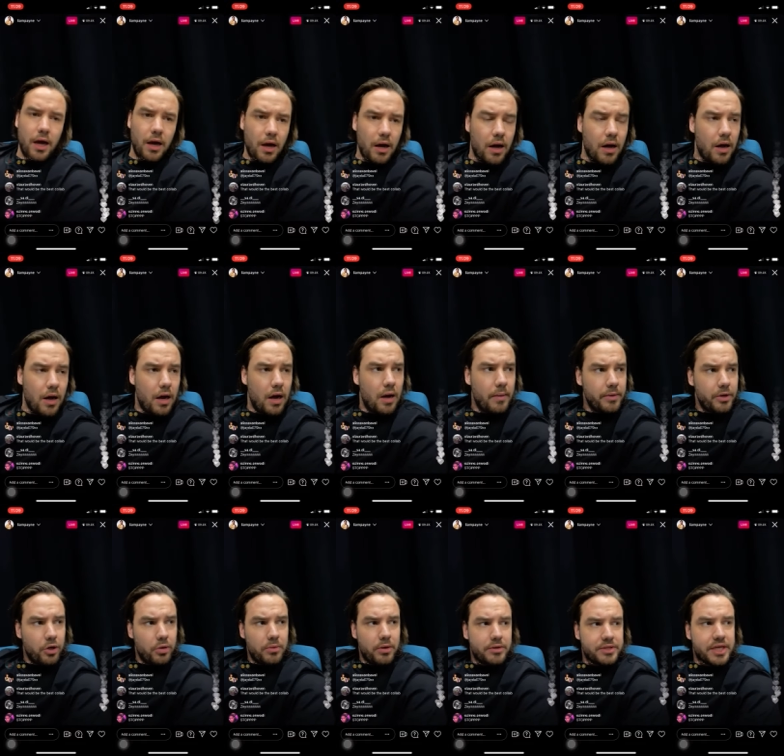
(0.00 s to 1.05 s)
Um,
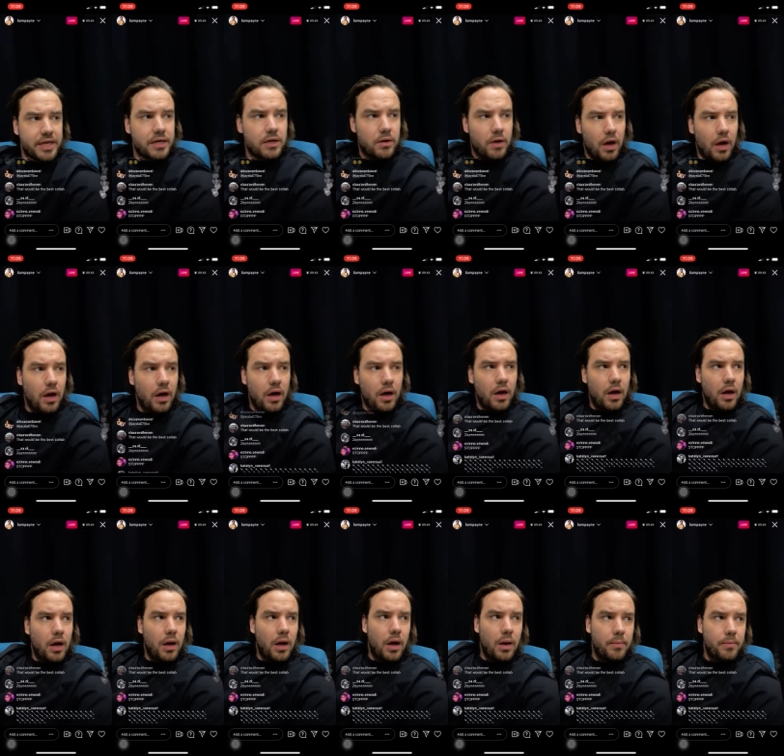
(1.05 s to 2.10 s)
new music.
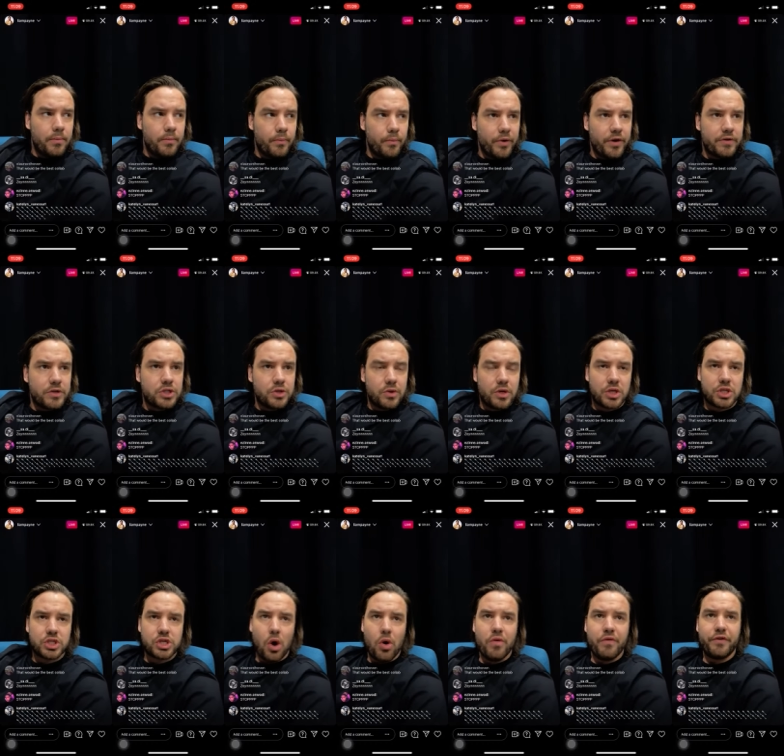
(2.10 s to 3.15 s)
Um, we're doing a
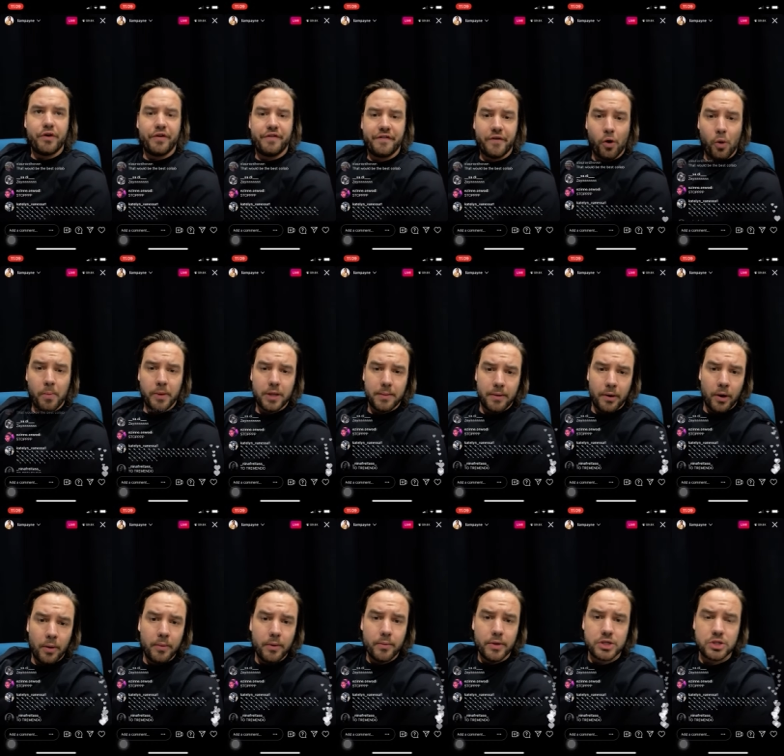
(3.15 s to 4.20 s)
song for a film at the
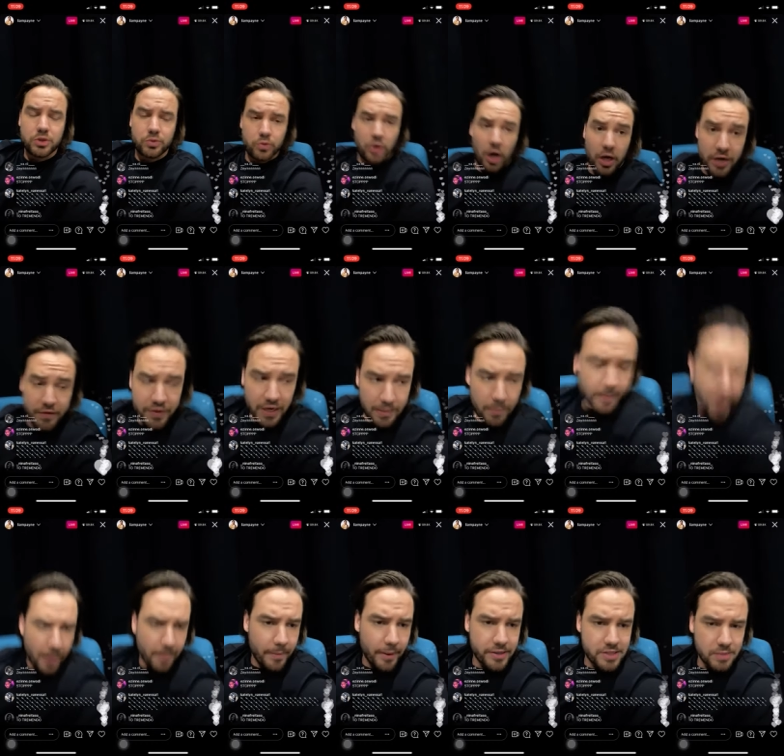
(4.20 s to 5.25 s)
moment, which kind of came
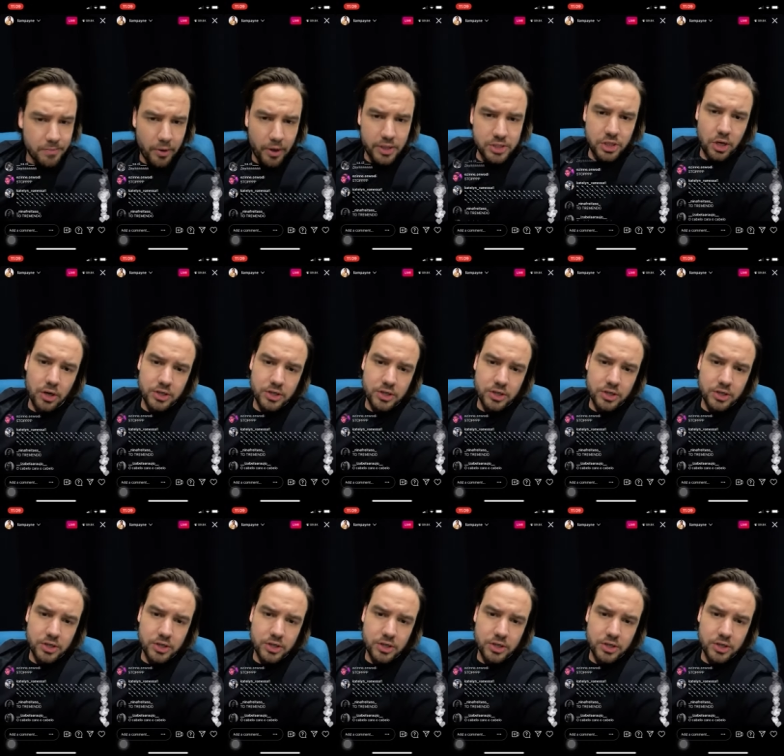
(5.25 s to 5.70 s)
about by surprise.